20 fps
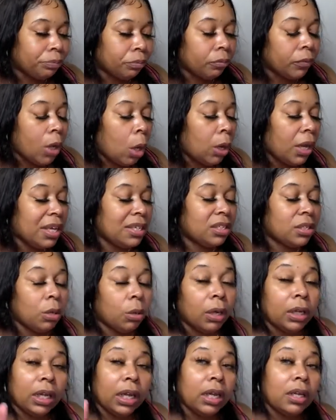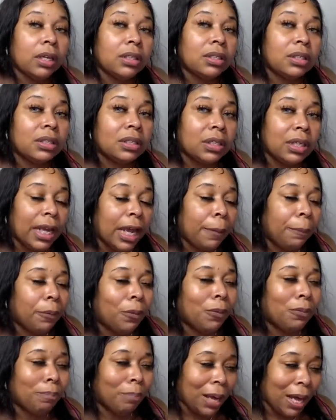Okay, so again, this is the
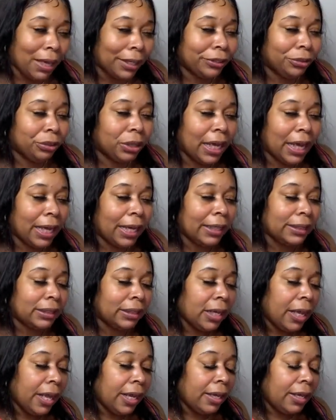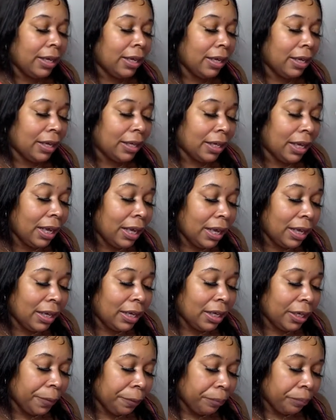April box, you guys. And again,